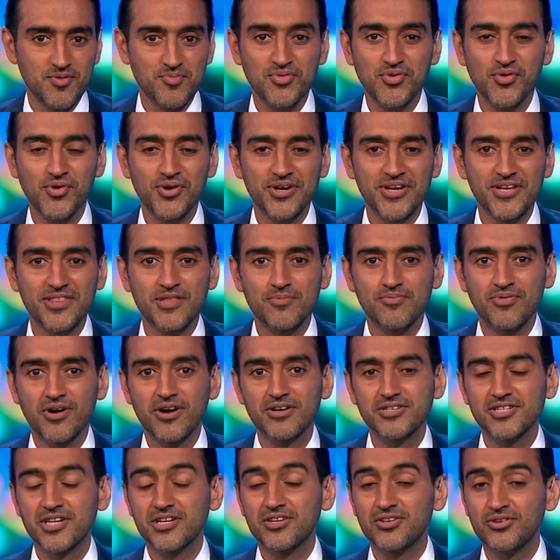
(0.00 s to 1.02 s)
reporting, the
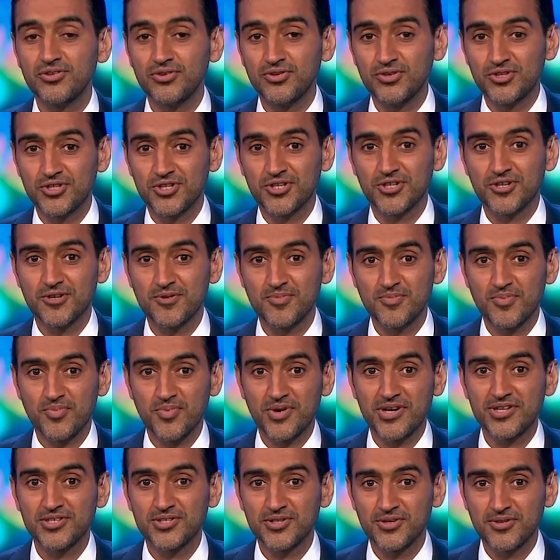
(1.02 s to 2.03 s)
Project YouTube
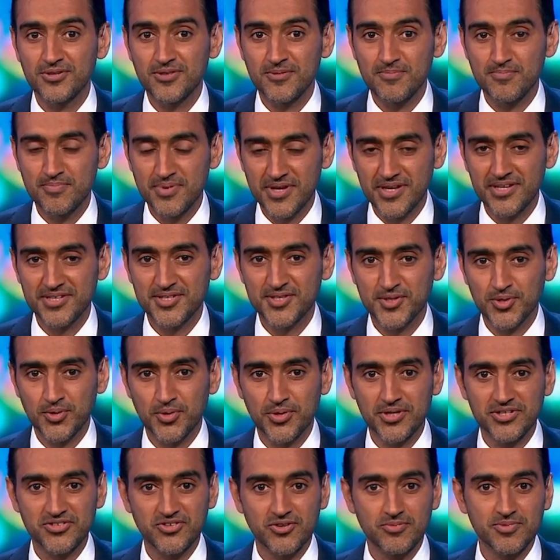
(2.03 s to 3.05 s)
brings you the biggest
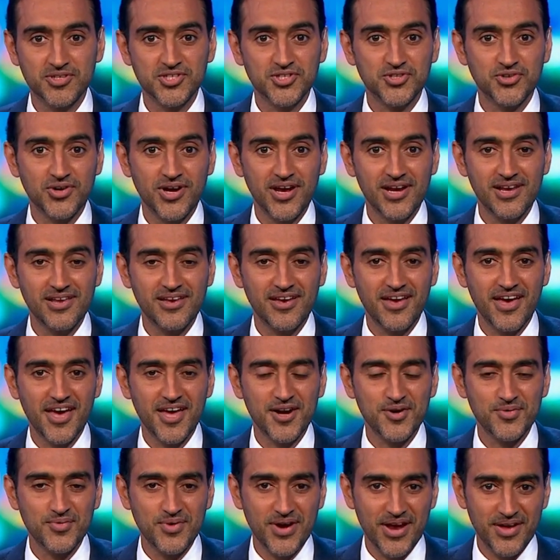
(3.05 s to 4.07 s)
stories from Australia
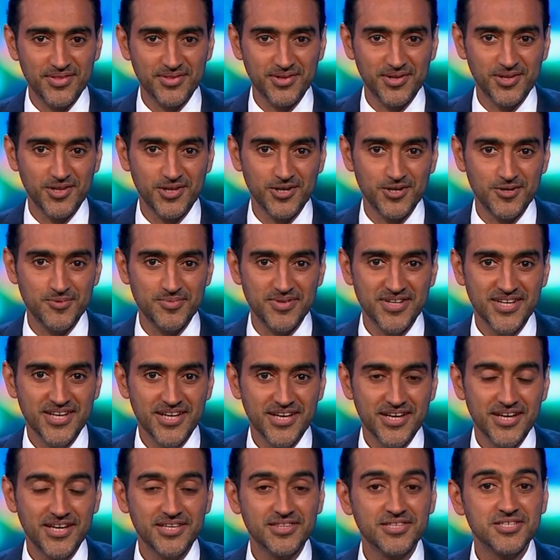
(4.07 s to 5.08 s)
and around the globe.
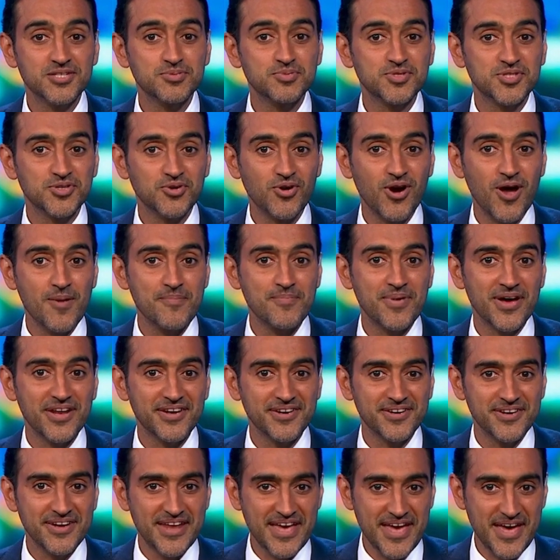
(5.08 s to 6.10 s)
Hit the subscribe
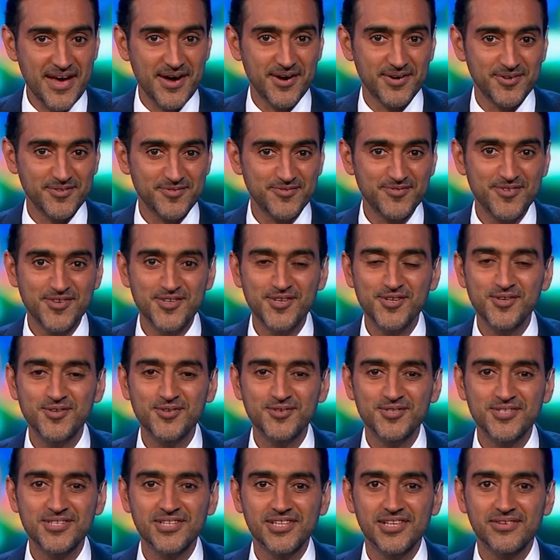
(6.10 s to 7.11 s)
button now for
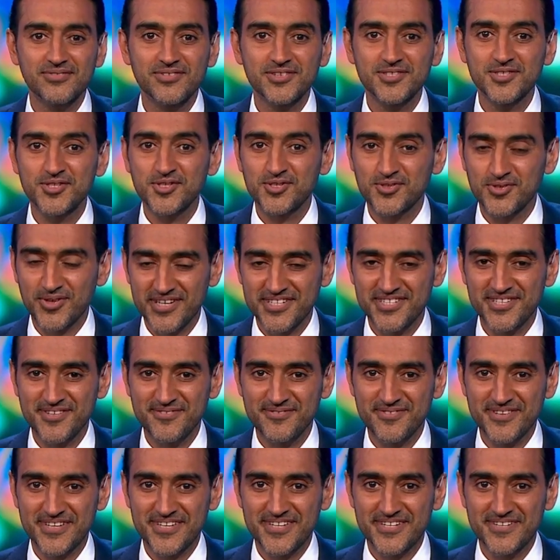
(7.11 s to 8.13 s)
news delivered straight to
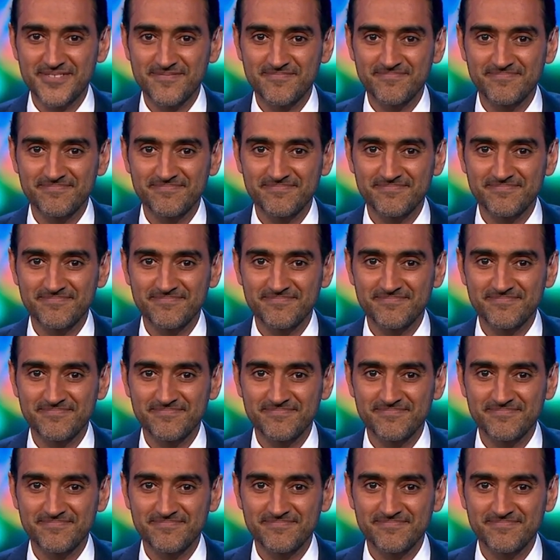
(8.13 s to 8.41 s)
your feed.